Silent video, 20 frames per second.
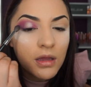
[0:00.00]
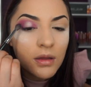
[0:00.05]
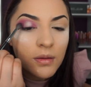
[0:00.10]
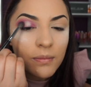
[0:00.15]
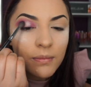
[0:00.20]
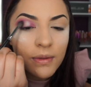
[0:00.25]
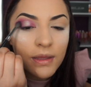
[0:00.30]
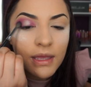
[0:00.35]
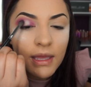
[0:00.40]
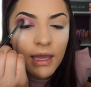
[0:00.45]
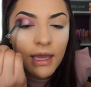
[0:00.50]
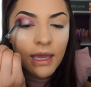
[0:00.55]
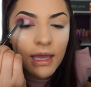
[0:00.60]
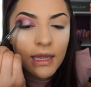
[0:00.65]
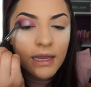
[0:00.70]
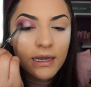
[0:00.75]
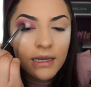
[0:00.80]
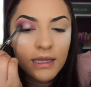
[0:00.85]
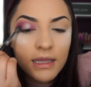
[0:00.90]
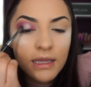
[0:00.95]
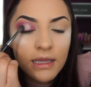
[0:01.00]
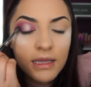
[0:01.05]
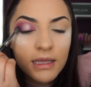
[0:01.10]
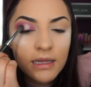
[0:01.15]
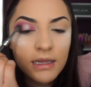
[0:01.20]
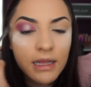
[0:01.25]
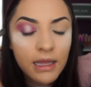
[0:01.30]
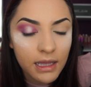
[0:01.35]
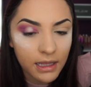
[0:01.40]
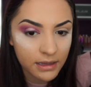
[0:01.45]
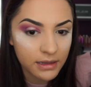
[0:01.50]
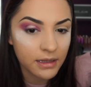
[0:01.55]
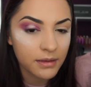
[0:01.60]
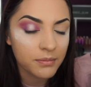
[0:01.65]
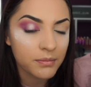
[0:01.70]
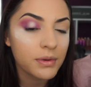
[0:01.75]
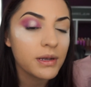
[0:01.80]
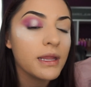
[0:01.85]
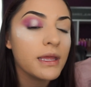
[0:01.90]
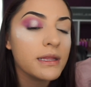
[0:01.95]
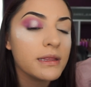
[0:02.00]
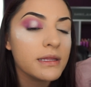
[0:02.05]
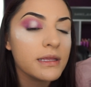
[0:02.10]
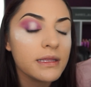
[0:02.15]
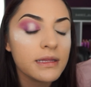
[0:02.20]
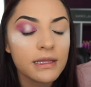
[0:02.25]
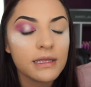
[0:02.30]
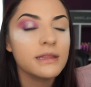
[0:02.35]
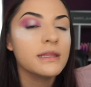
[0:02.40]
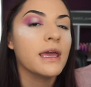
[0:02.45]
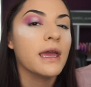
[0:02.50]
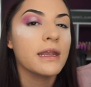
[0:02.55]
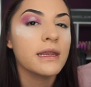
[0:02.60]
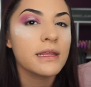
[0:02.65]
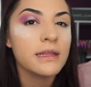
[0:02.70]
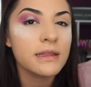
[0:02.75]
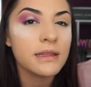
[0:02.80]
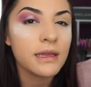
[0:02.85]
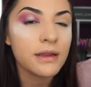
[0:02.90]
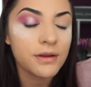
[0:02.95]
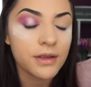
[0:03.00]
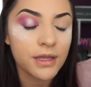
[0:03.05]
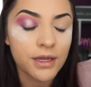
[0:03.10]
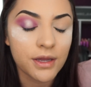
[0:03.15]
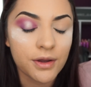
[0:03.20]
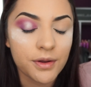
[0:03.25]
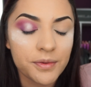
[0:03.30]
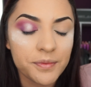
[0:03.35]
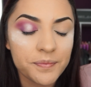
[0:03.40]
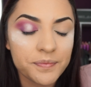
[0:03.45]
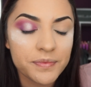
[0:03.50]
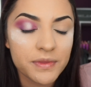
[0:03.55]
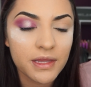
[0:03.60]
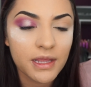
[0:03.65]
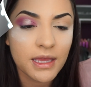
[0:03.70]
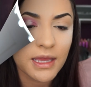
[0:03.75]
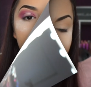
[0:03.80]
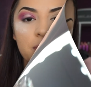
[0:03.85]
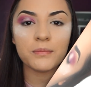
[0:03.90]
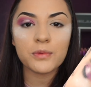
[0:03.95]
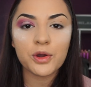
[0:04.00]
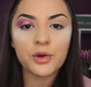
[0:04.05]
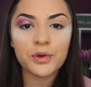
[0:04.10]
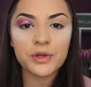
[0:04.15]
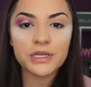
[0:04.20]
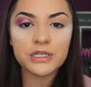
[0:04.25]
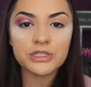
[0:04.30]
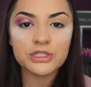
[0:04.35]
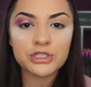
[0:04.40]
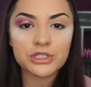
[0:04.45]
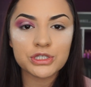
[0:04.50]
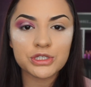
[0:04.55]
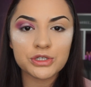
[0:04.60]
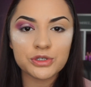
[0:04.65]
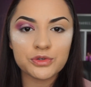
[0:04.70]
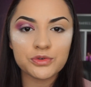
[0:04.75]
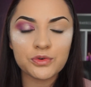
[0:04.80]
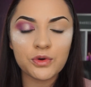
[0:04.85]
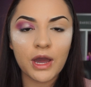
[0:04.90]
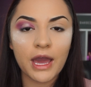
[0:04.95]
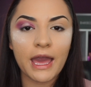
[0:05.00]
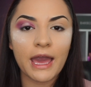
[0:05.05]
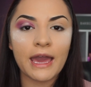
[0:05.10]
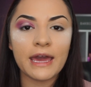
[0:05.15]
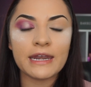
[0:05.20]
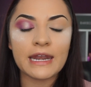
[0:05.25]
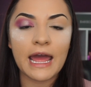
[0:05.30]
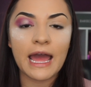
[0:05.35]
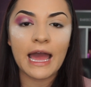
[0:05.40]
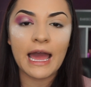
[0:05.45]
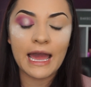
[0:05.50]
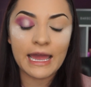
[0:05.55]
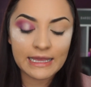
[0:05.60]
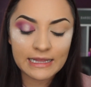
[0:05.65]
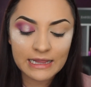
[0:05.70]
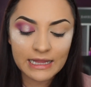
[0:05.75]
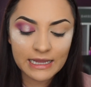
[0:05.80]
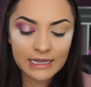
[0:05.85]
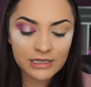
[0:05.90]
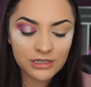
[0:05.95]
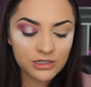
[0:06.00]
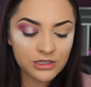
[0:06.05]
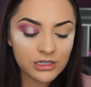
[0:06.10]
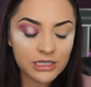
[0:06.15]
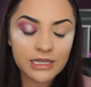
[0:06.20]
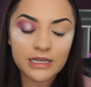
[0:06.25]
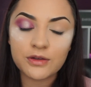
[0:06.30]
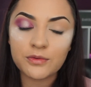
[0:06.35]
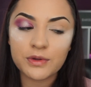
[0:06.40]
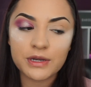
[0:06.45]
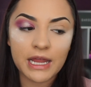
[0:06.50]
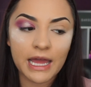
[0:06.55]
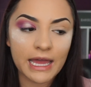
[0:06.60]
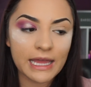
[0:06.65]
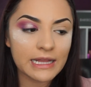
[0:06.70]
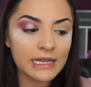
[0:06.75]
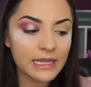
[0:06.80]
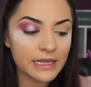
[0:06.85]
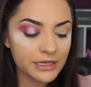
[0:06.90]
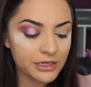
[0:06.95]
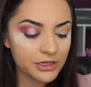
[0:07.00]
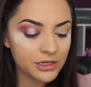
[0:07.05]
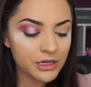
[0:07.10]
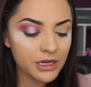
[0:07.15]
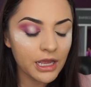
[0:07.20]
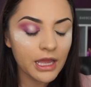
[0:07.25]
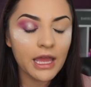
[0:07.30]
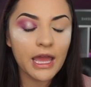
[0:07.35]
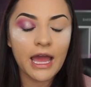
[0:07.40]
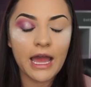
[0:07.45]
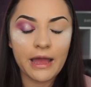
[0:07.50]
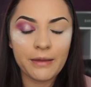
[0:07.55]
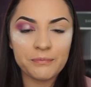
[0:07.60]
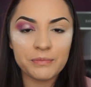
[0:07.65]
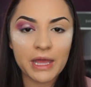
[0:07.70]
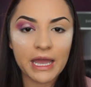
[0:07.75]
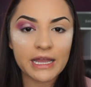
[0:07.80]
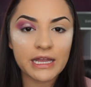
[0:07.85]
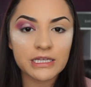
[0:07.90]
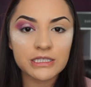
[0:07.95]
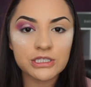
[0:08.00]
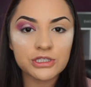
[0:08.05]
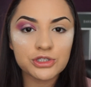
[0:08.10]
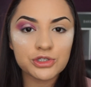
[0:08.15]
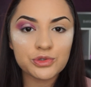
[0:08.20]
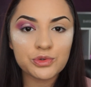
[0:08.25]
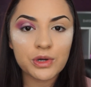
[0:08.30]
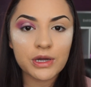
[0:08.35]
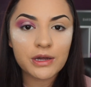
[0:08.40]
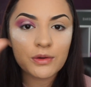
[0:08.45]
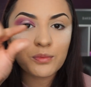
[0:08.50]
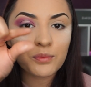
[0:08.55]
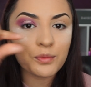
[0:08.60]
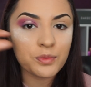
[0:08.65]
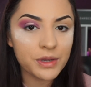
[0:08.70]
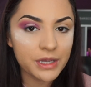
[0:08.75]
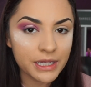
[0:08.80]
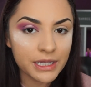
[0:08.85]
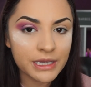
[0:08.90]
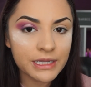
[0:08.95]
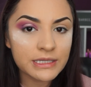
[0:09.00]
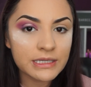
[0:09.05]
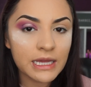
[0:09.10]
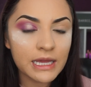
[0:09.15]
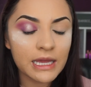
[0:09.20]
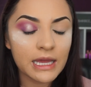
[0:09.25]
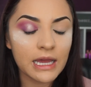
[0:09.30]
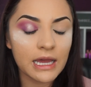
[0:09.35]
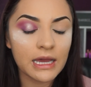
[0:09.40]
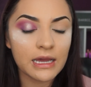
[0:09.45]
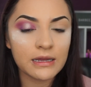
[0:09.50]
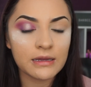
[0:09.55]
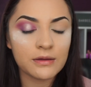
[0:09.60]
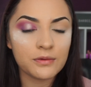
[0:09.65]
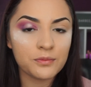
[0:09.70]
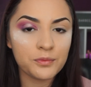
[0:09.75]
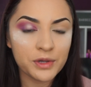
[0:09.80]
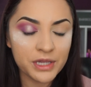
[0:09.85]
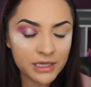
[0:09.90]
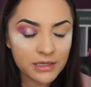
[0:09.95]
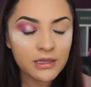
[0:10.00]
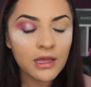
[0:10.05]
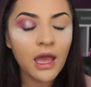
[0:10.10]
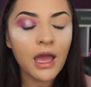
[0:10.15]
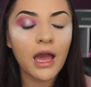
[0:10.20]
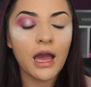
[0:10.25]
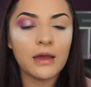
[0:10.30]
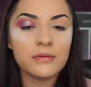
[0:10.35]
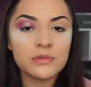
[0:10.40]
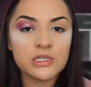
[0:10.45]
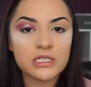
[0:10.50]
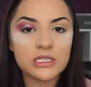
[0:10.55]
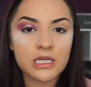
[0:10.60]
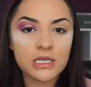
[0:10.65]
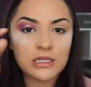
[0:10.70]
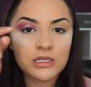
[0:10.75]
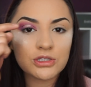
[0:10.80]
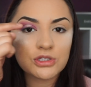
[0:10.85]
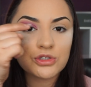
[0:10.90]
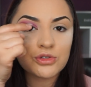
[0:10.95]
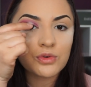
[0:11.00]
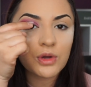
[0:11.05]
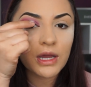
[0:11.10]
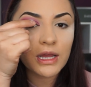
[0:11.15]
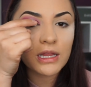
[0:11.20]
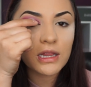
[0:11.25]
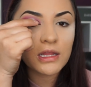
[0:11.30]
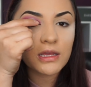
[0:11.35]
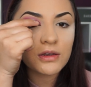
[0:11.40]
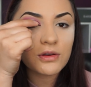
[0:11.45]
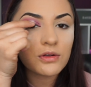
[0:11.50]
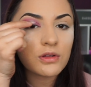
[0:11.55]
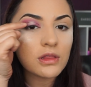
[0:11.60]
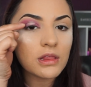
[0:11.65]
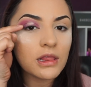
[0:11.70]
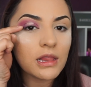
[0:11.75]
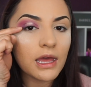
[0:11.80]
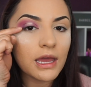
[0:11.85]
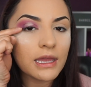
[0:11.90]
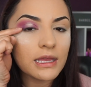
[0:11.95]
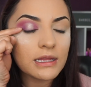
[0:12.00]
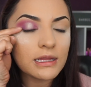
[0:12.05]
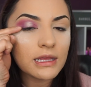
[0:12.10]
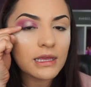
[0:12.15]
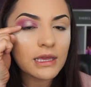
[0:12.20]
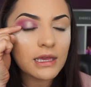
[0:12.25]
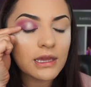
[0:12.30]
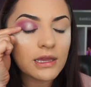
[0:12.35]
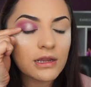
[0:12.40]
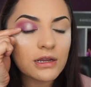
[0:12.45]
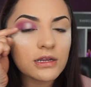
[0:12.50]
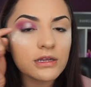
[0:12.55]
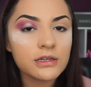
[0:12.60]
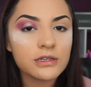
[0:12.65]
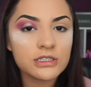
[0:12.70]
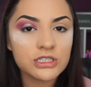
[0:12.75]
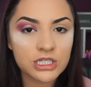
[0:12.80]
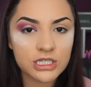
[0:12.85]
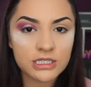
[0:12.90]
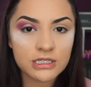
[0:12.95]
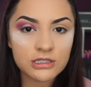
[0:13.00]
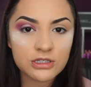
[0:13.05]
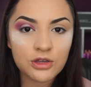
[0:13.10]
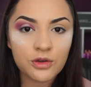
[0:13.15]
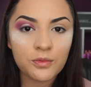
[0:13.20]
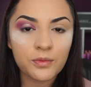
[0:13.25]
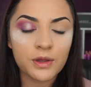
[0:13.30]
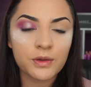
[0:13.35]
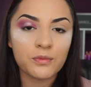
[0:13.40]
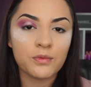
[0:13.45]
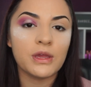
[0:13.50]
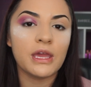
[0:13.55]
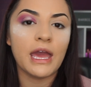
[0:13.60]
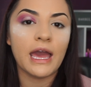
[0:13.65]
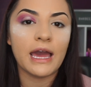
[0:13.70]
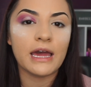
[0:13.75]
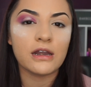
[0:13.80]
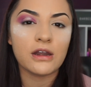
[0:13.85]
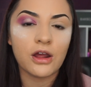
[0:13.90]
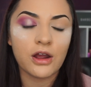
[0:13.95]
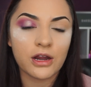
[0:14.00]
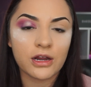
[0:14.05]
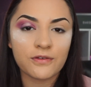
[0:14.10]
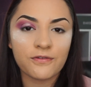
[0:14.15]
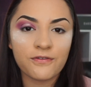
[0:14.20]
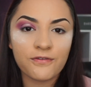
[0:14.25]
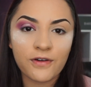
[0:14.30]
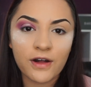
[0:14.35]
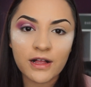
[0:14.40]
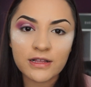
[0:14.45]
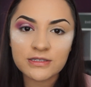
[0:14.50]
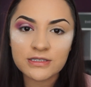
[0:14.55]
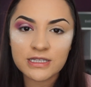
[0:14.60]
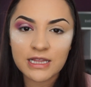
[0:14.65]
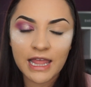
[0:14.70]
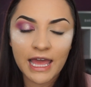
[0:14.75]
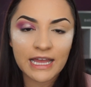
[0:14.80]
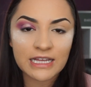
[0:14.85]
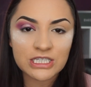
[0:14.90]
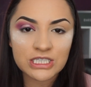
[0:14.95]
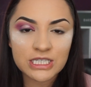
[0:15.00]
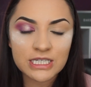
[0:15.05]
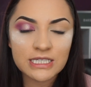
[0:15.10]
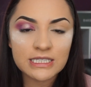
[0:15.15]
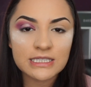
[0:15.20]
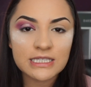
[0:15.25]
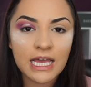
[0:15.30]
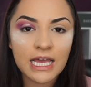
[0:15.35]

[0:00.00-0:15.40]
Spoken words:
be adding, and then blending and adding. There you go. Now I'm going to add eyeliner, liquid eyeliner. I'm not gonna do a wing. I'm just gonna do a little line here, just so when we add our false lashes,